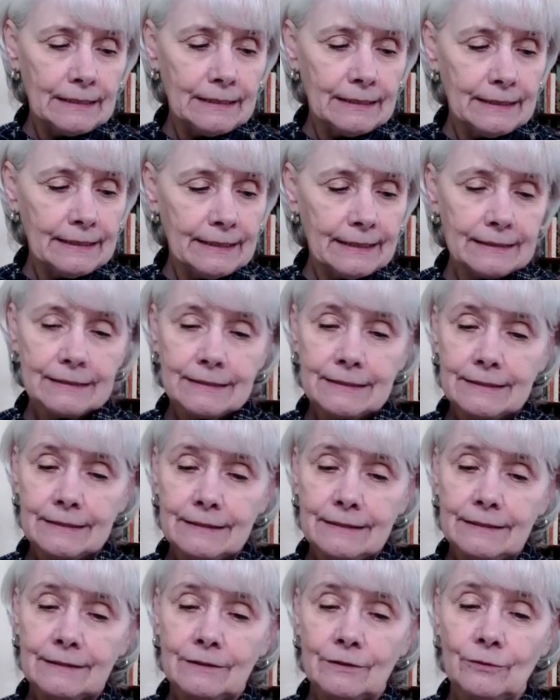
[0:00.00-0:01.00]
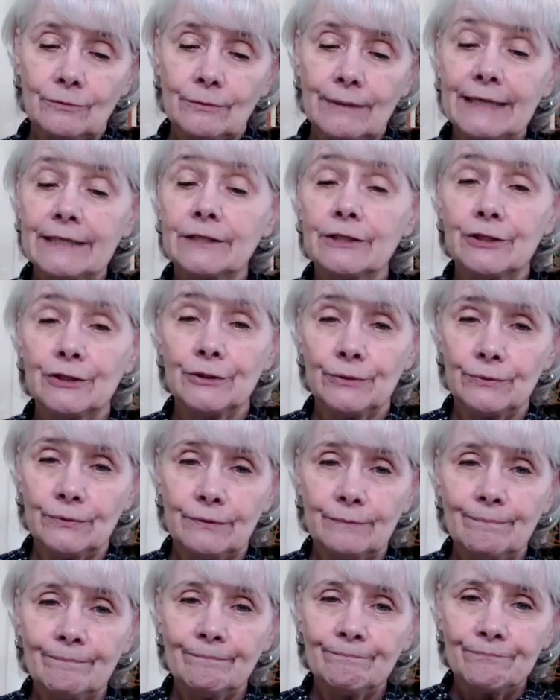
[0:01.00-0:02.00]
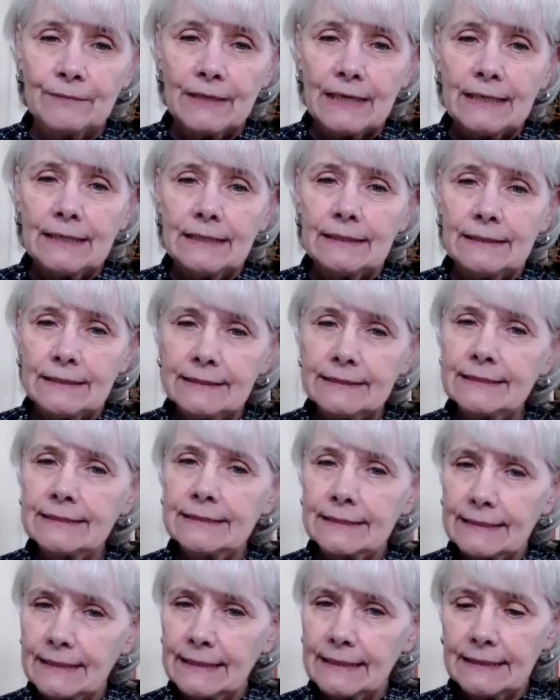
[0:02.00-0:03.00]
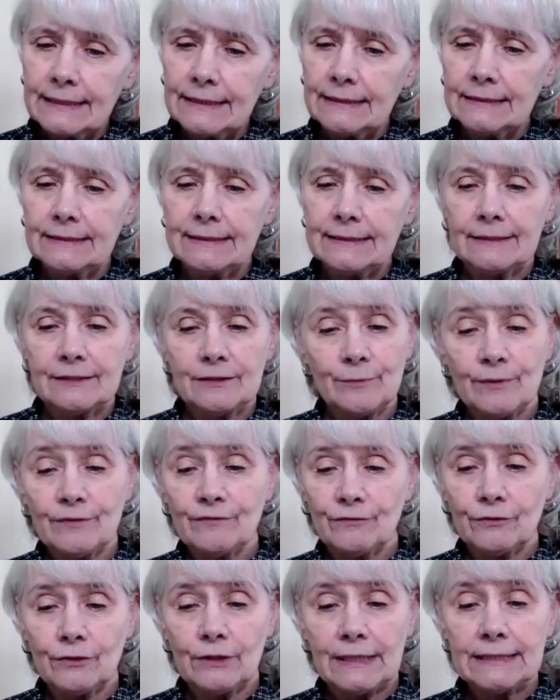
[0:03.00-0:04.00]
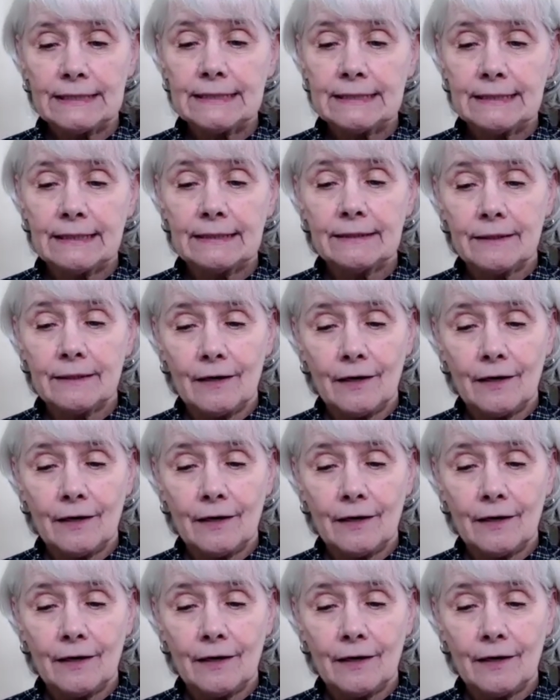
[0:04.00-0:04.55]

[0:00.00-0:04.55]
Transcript: Next Gratitude. This is a key assessment for us that the